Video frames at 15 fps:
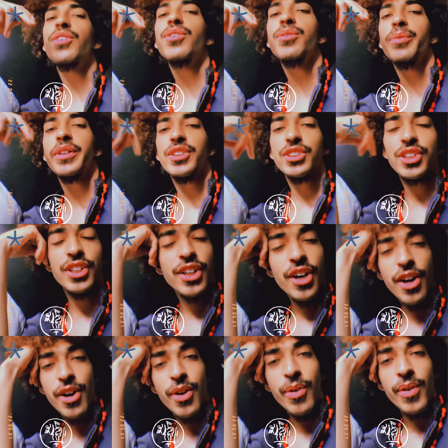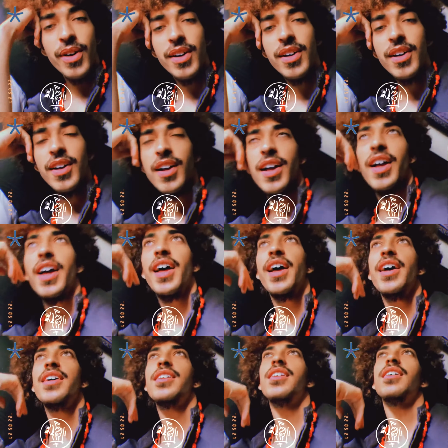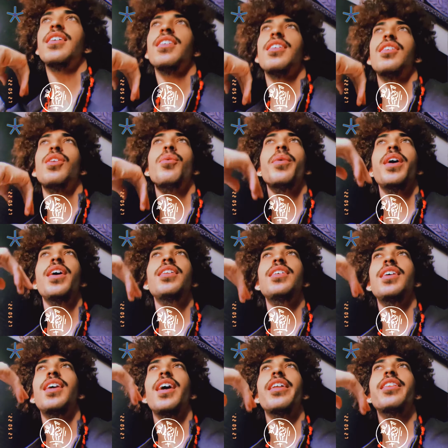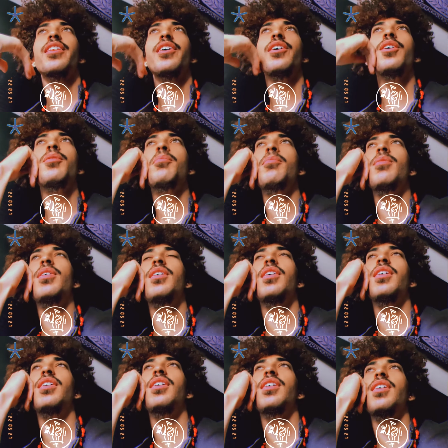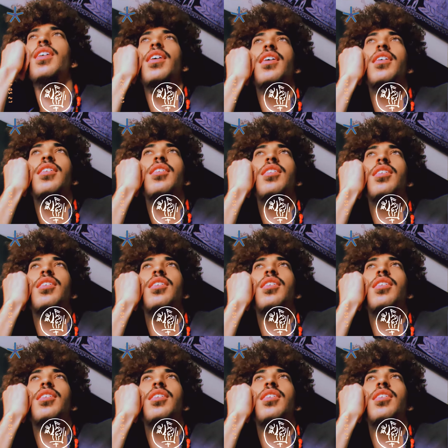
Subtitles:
you'd wish to know, and the way to get them is